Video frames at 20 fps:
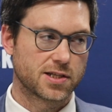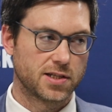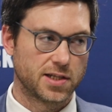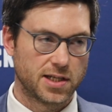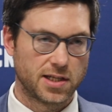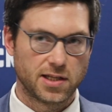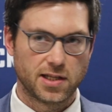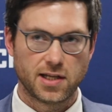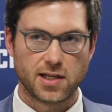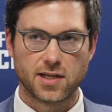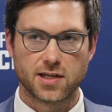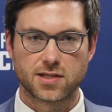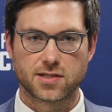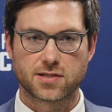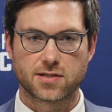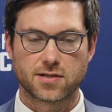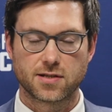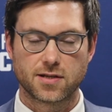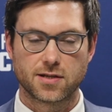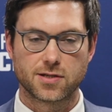cleanly
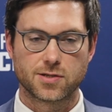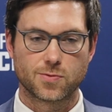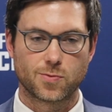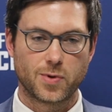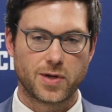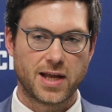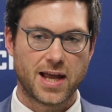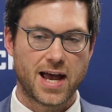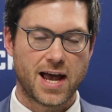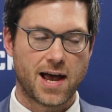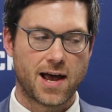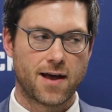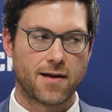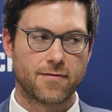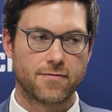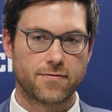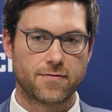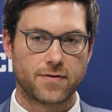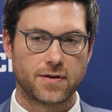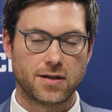as we
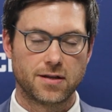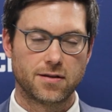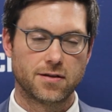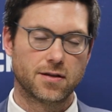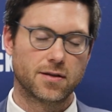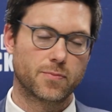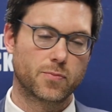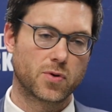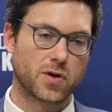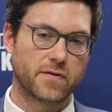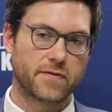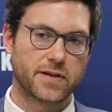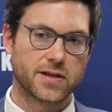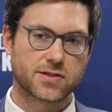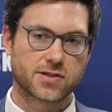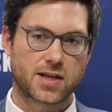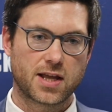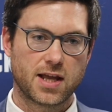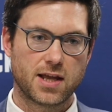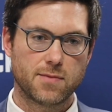have in the
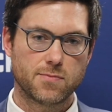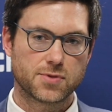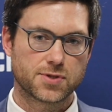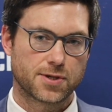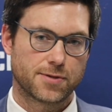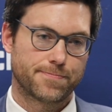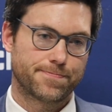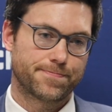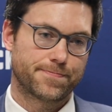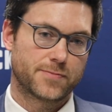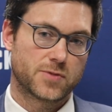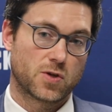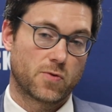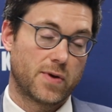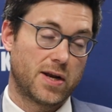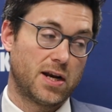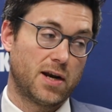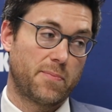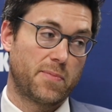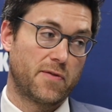previous games, and so
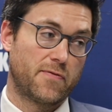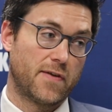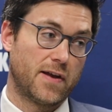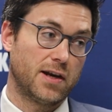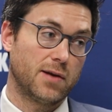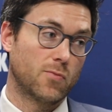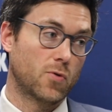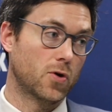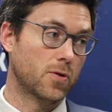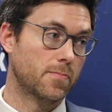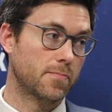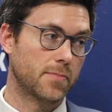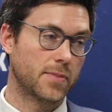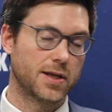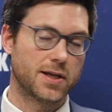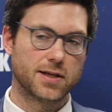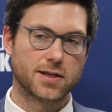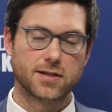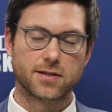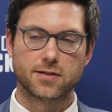we ended up defending more.
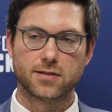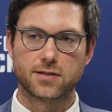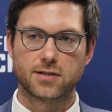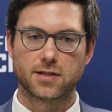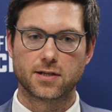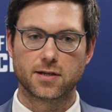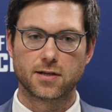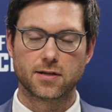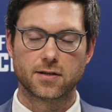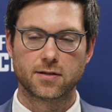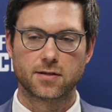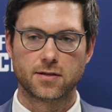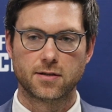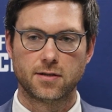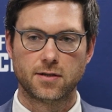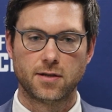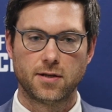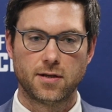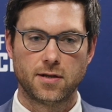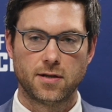And
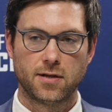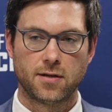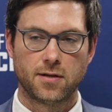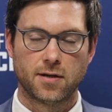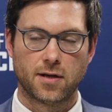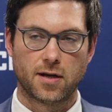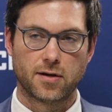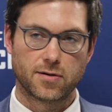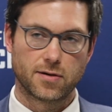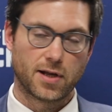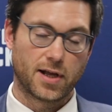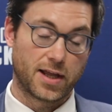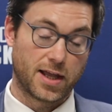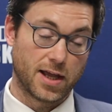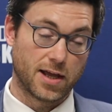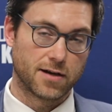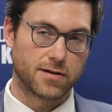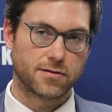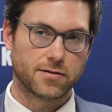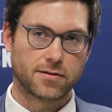
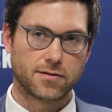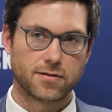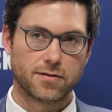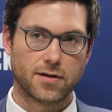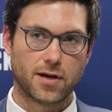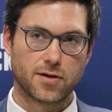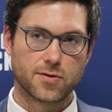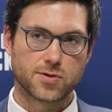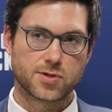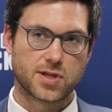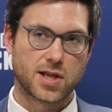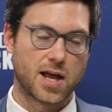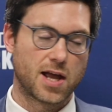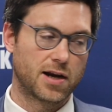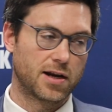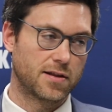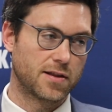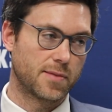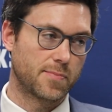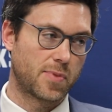again,
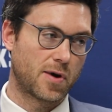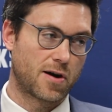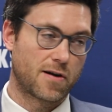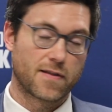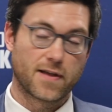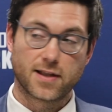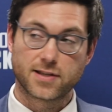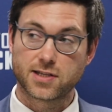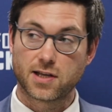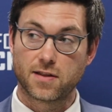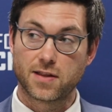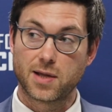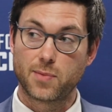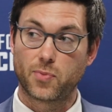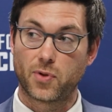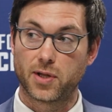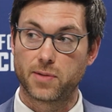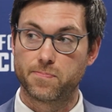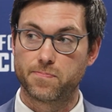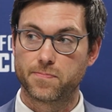understanding that part of that's how they
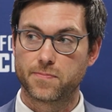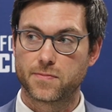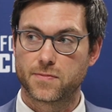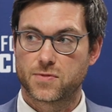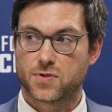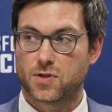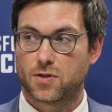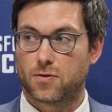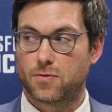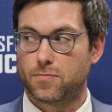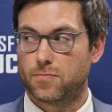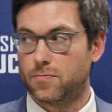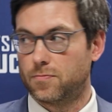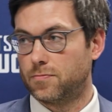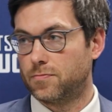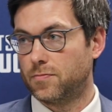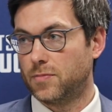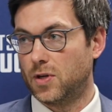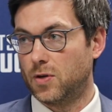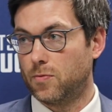play. And so,
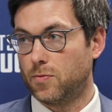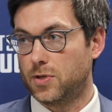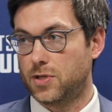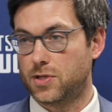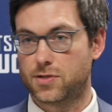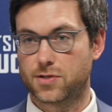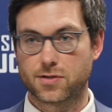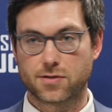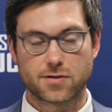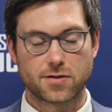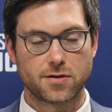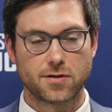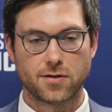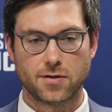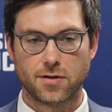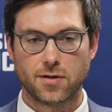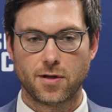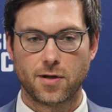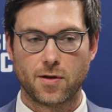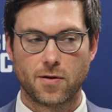we just
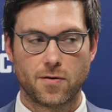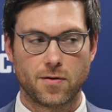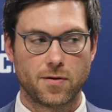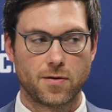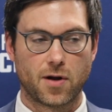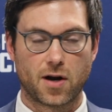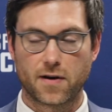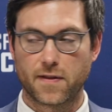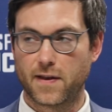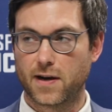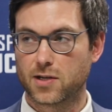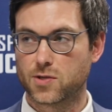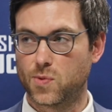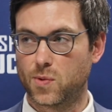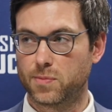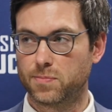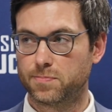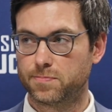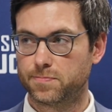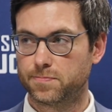on to the next one.